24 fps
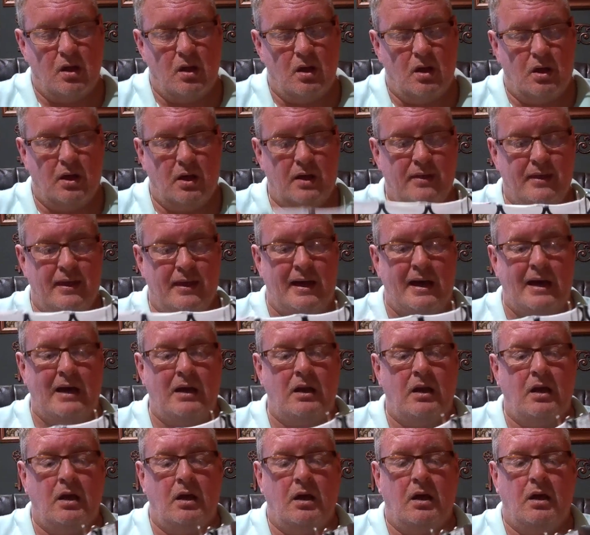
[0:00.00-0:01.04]
like that.
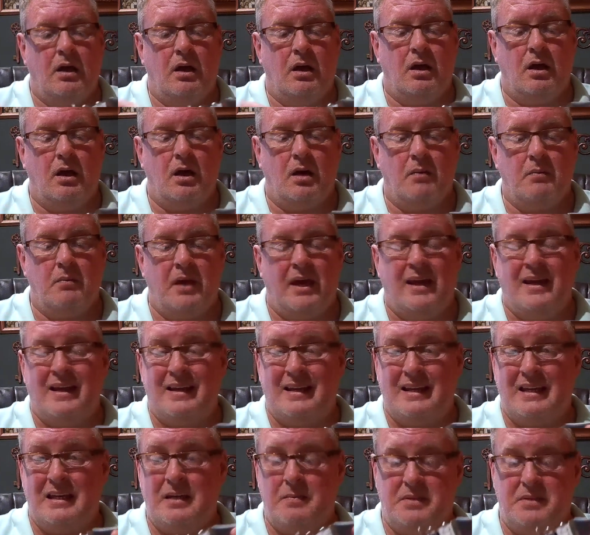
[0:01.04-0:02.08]
And it
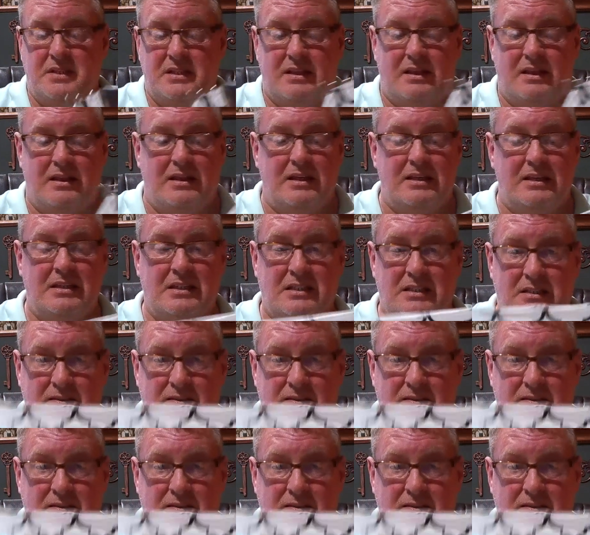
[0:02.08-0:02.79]
keeps this